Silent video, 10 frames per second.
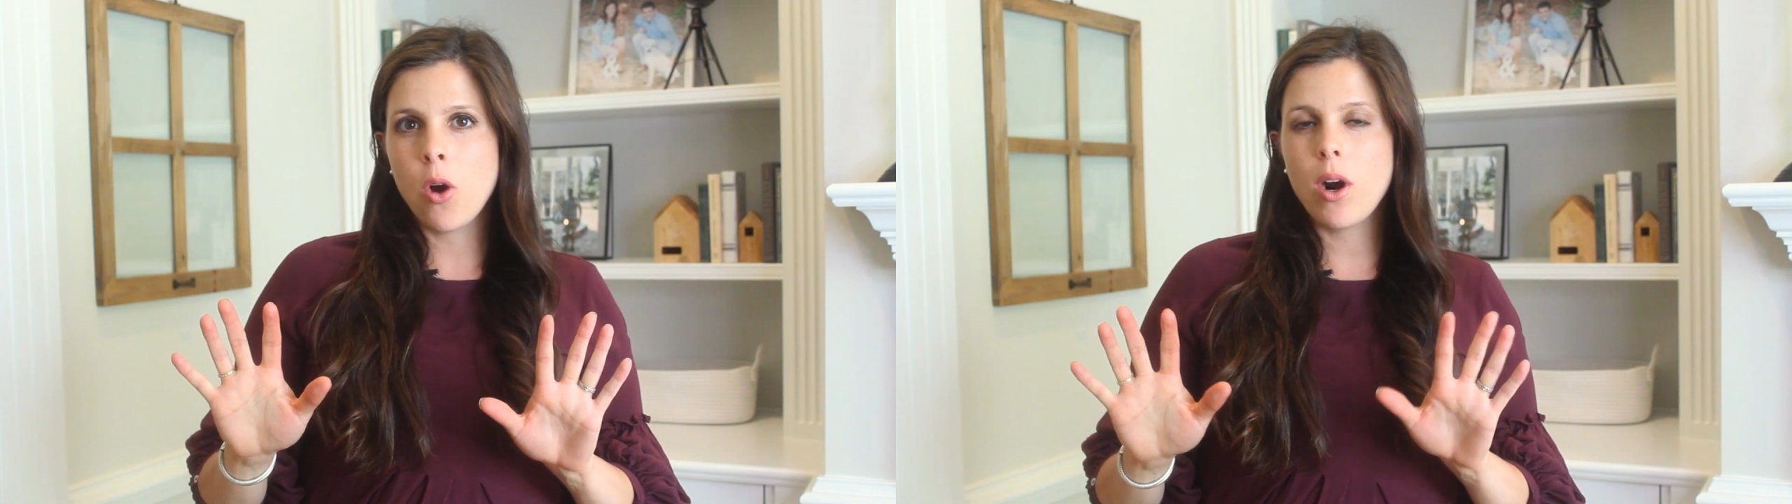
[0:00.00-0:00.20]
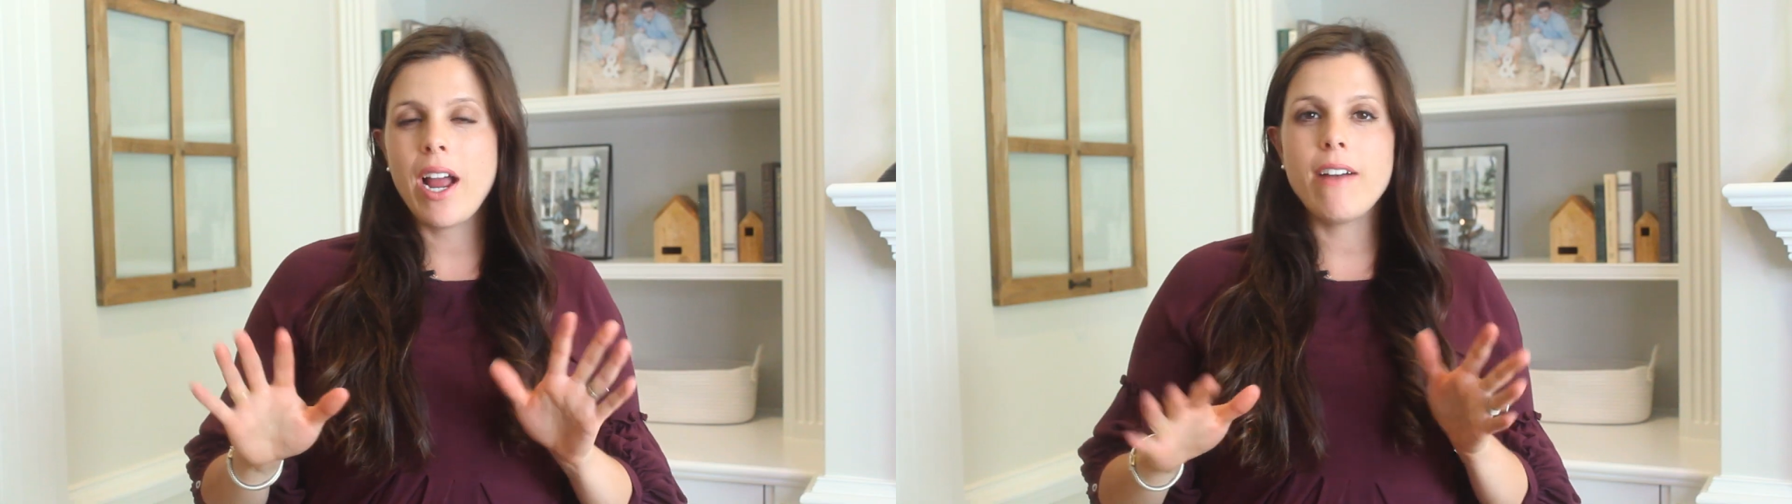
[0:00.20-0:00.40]

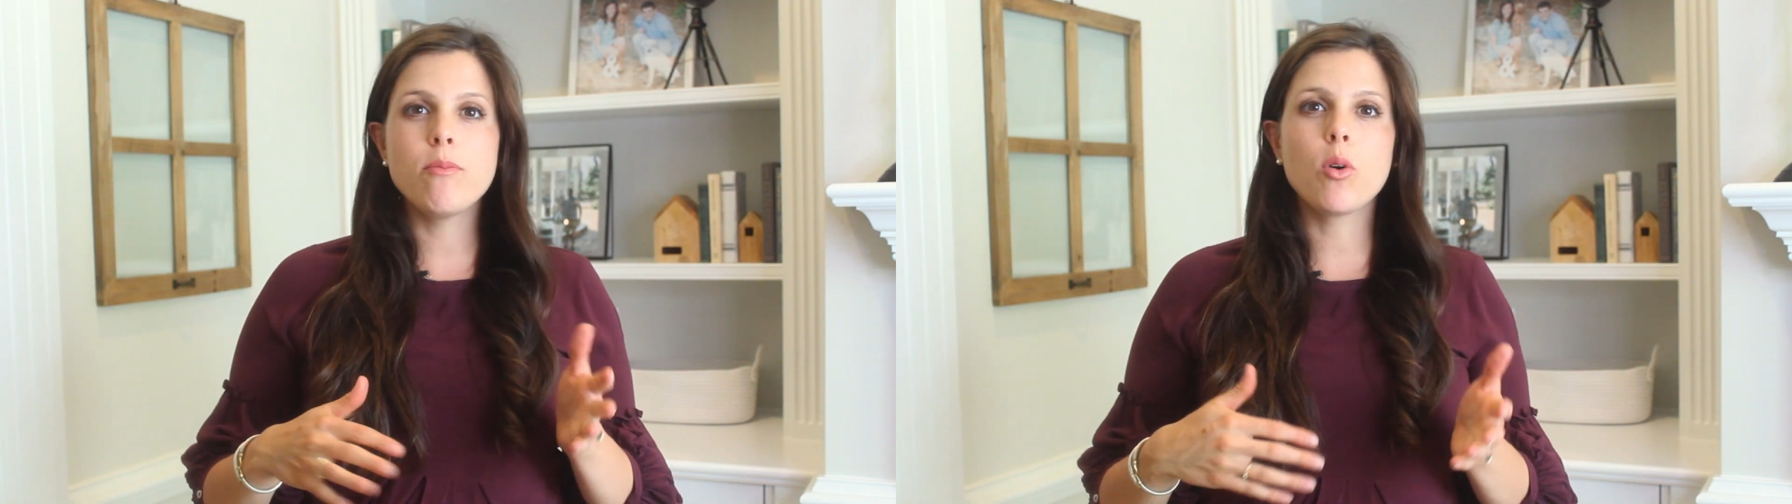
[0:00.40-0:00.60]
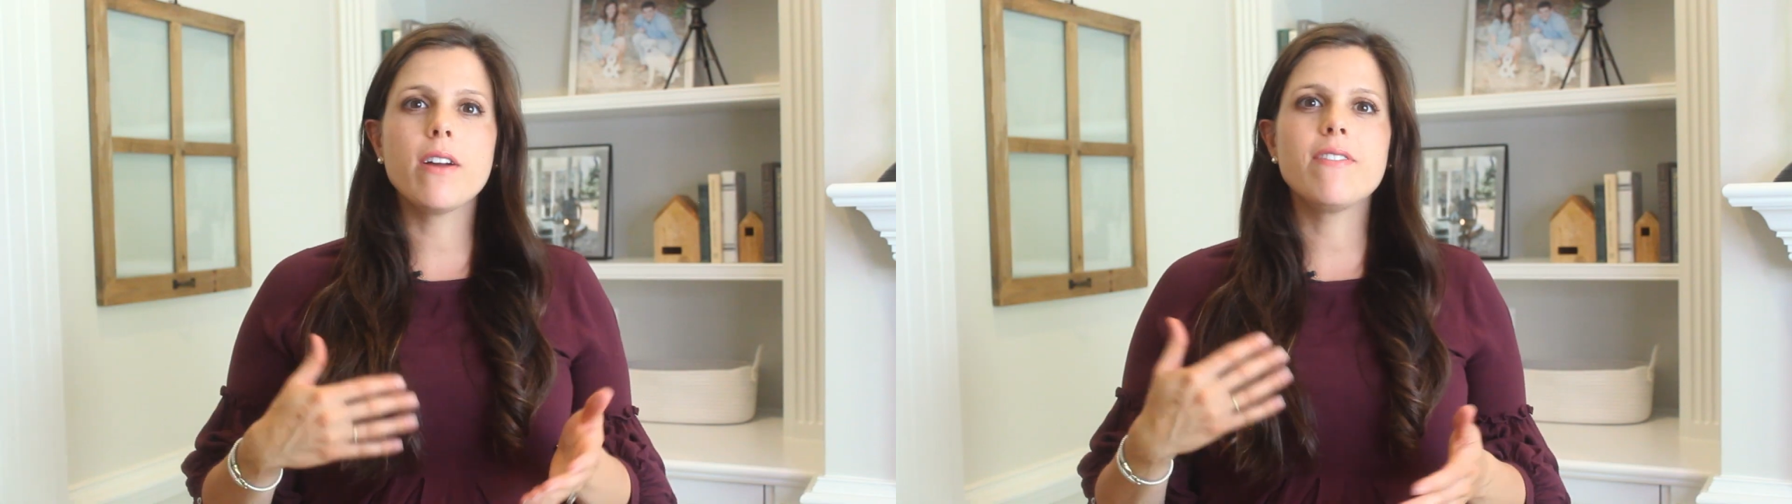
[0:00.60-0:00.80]
or have
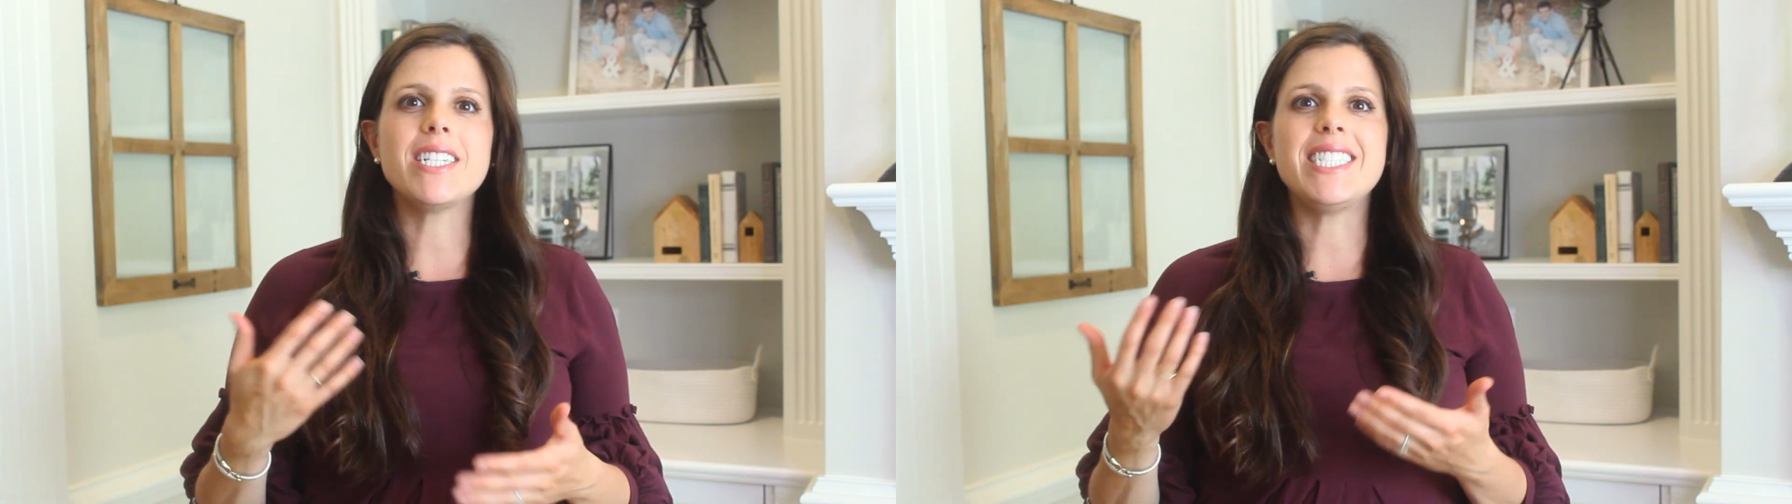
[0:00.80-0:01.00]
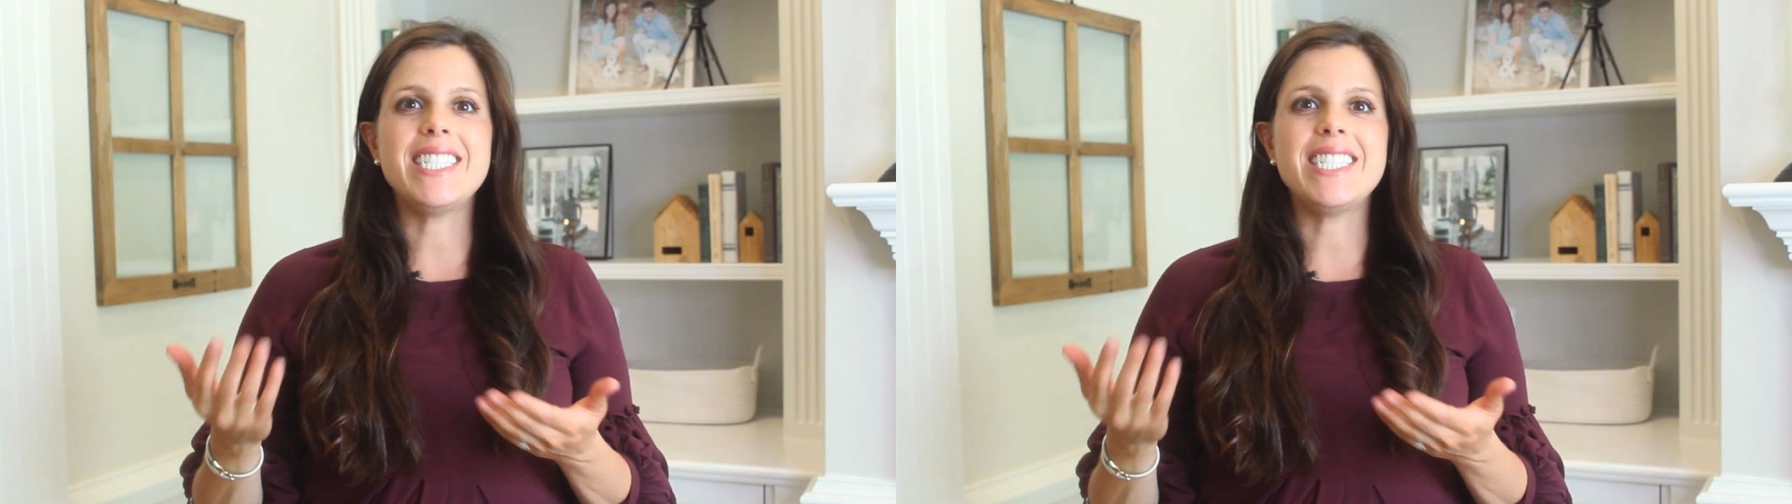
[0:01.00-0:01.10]
more of a